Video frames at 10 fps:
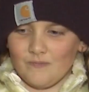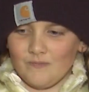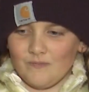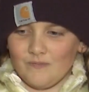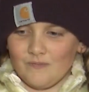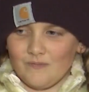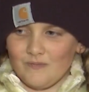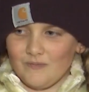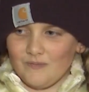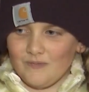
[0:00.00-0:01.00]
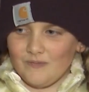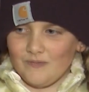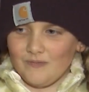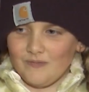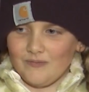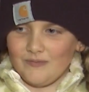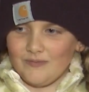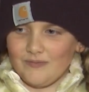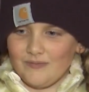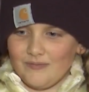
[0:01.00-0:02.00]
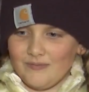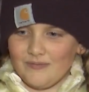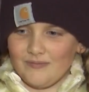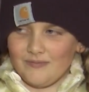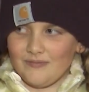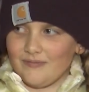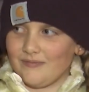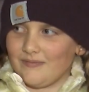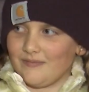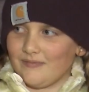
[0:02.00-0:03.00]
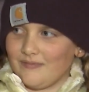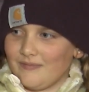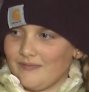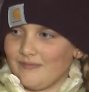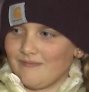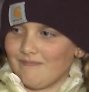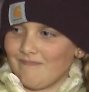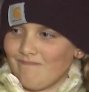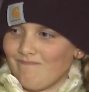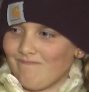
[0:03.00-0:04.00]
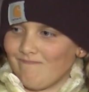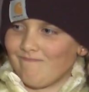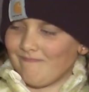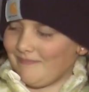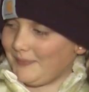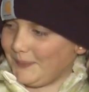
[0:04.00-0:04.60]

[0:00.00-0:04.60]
(not speaking)